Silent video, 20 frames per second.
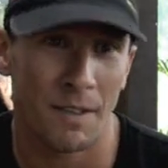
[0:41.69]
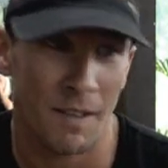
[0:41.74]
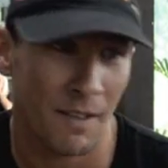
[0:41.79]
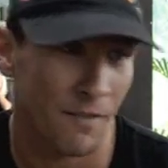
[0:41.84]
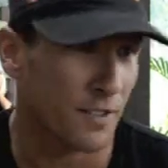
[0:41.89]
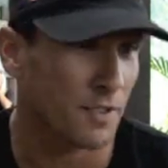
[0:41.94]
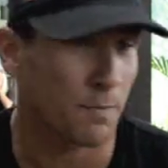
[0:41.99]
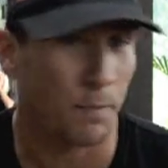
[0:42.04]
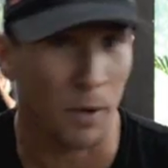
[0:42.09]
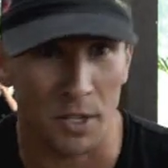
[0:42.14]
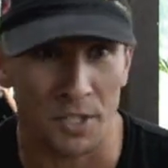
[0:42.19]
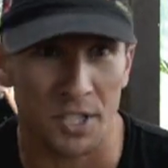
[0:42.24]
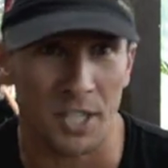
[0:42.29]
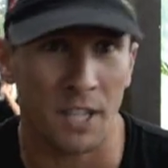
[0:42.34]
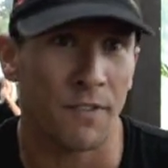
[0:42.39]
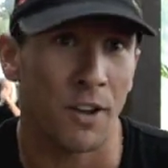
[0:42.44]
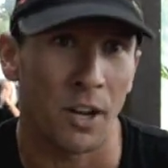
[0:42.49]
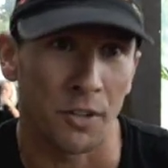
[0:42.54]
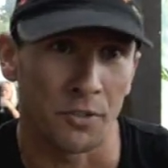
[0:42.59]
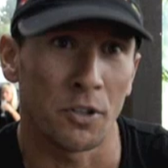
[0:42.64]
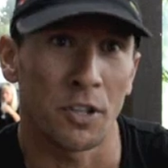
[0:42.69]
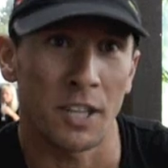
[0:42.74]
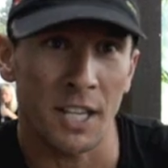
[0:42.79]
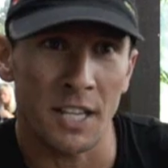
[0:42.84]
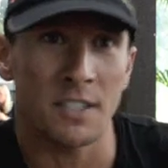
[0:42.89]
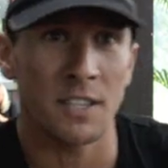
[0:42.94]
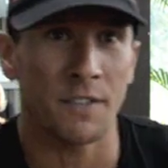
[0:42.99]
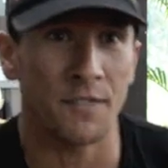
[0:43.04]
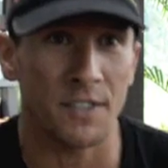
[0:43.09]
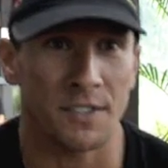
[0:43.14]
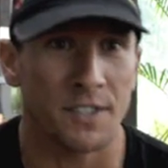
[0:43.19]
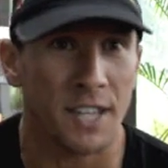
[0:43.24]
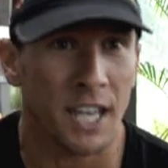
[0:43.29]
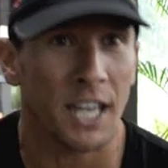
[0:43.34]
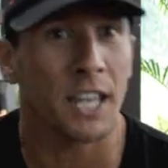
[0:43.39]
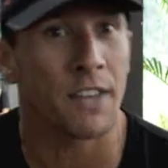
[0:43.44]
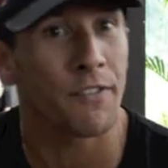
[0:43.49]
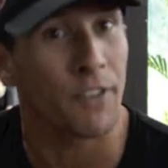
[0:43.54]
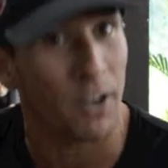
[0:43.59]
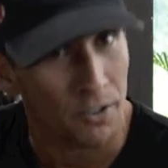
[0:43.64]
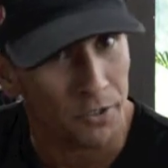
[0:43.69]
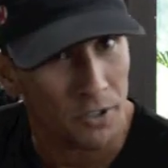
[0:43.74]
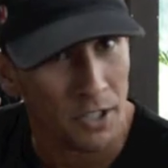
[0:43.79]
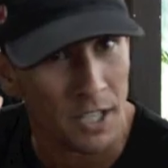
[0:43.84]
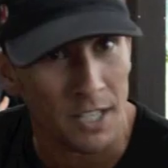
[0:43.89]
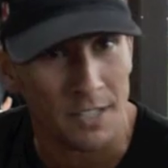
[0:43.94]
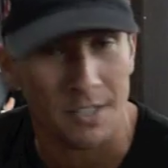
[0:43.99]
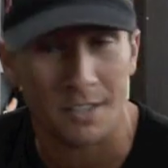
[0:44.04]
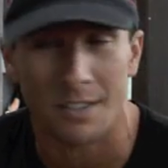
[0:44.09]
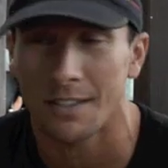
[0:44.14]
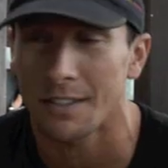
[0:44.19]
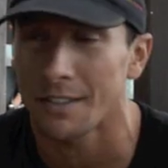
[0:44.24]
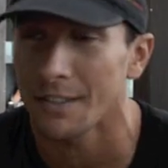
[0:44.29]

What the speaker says: If it's positive, I'll do this. If it's negative, I'll do this.